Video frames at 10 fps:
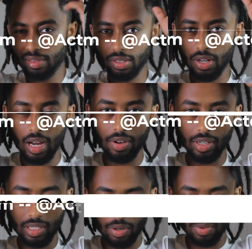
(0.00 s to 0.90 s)
I don't know how
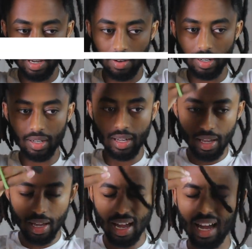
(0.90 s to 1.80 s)
else I would count it.
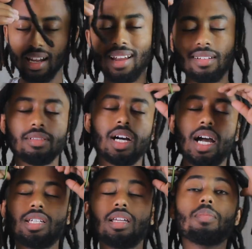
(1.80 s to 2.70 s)
I, I,
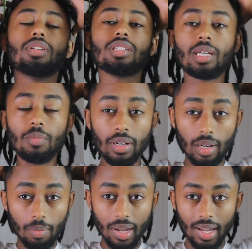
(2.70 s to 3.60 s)
actually, I'm gonna just keep it
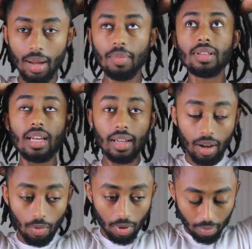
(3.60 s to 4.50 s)
in the back. I'm gonna take
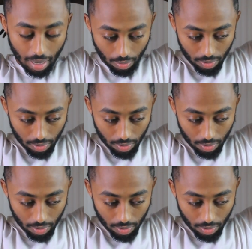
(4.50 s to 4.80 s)
out one by